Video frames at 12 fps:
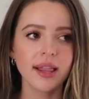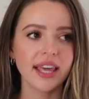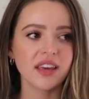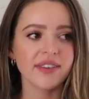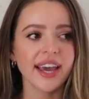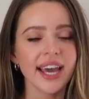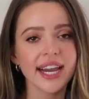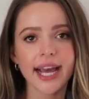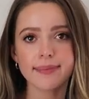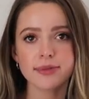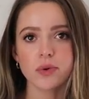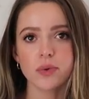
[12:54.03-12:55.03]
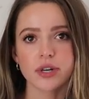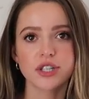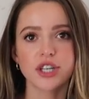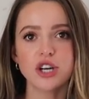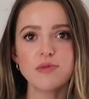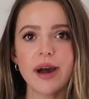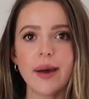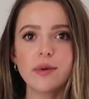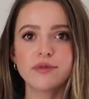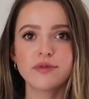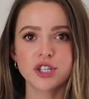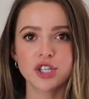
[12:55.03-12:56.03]
Like if I had a capsule wardrobe, I
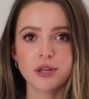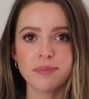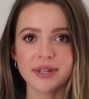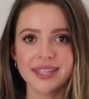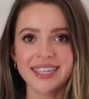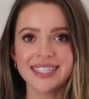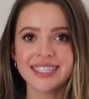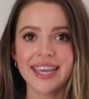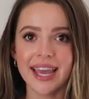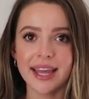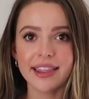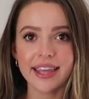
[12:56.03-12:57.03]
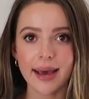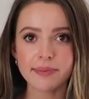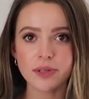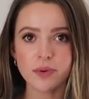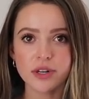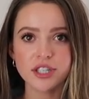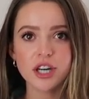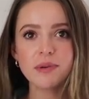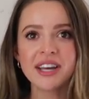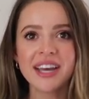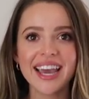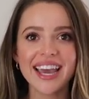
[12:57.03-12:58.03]
would for sure put this in the capsule wardrobe.